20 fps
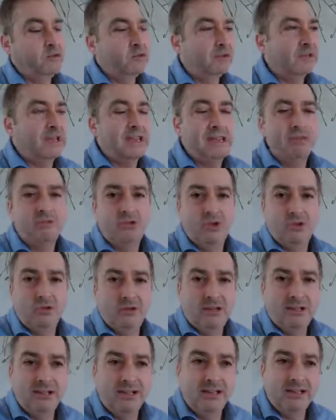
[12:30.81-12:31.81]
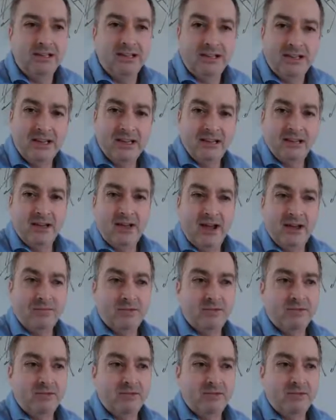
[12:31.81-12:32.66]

Just keep tuning into these live